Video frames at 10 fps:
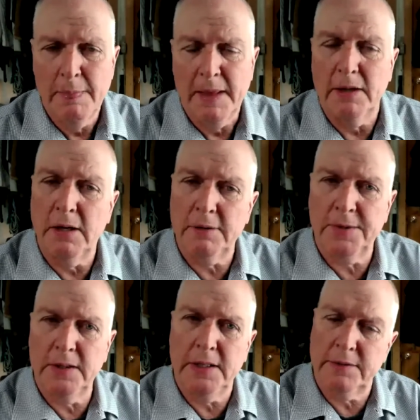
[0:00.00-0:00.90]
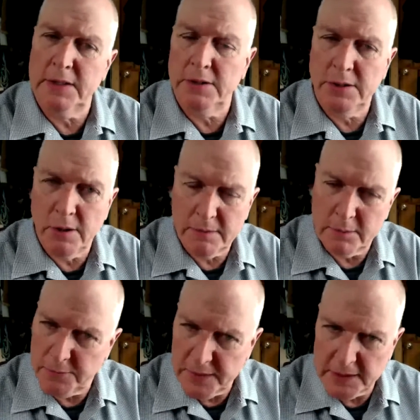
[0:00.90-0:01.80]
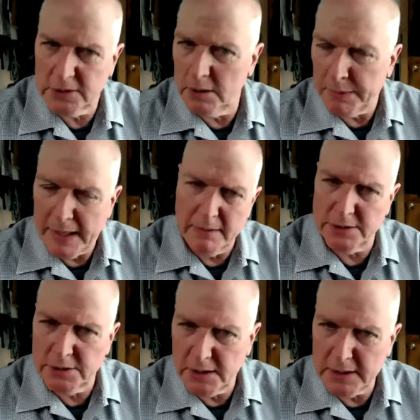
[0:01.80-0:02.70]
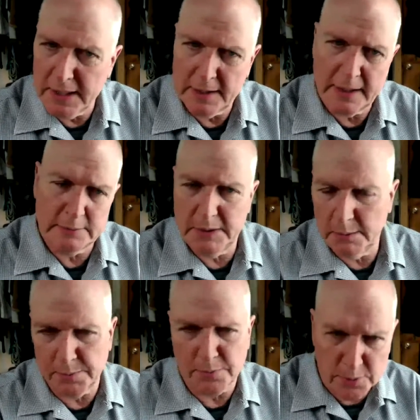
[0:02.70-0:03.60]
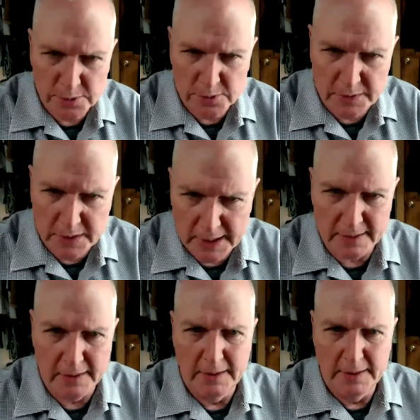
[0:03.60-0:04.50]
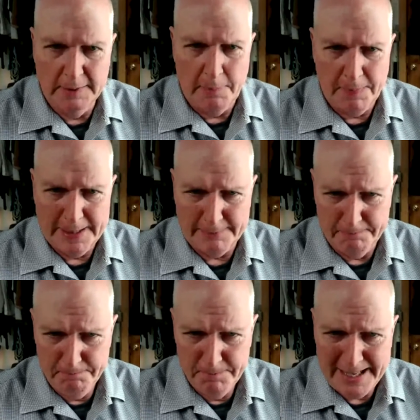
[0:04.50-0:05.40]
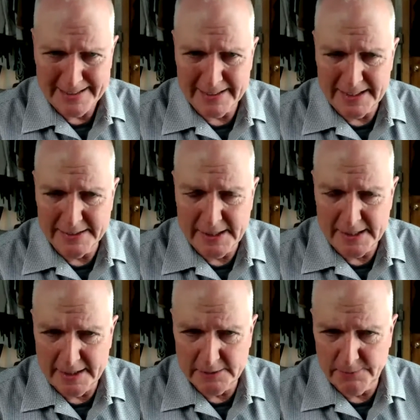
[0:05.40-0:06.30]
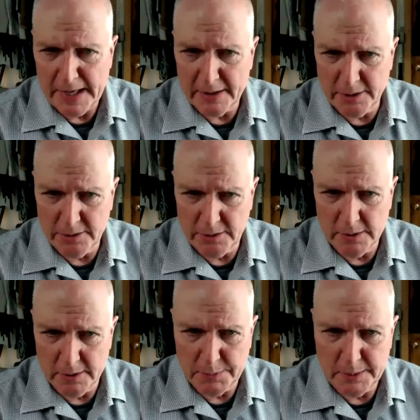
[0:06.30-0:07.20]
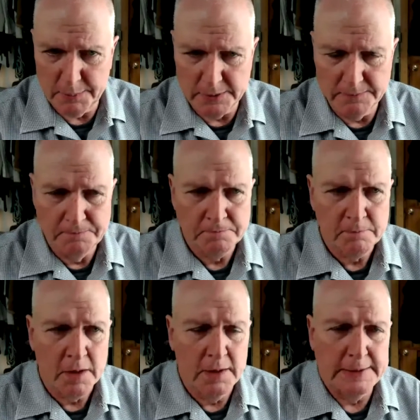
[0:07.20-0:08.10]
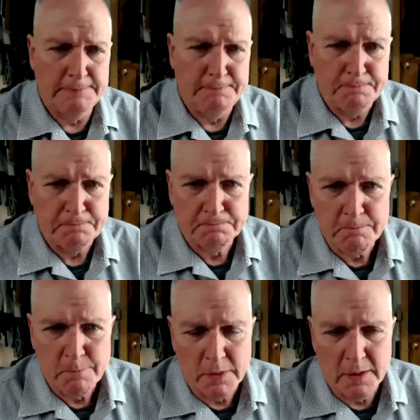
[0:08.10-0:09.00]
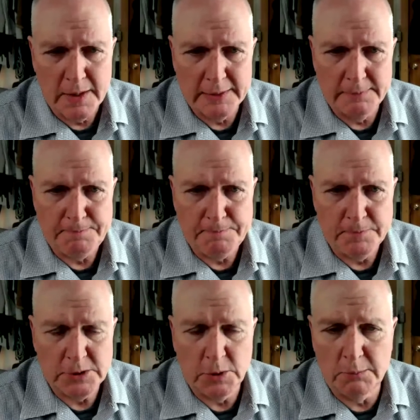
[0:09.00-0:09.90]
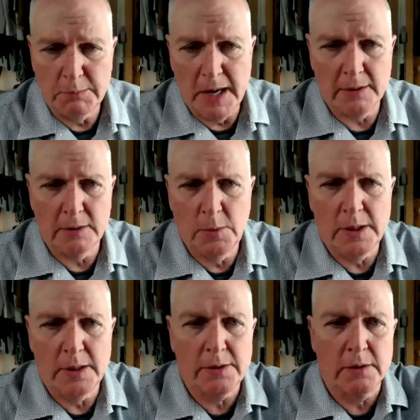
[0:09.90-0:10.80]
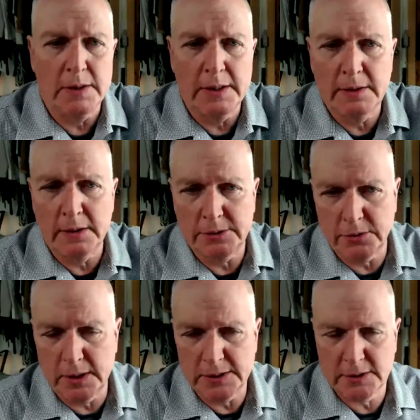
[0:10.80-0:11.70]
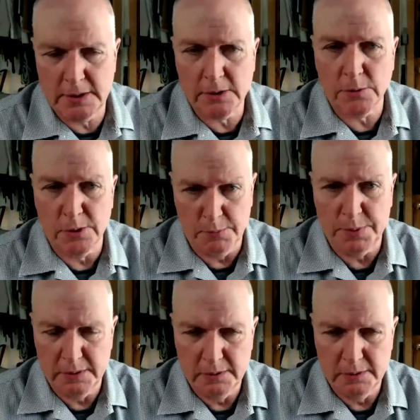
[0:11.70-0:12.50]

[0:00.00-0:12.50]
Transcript: And often, even though you haven't finished it, polished it yet, it hasn't been approved yet, that content has value to other people. And so a model where you're in a trusted group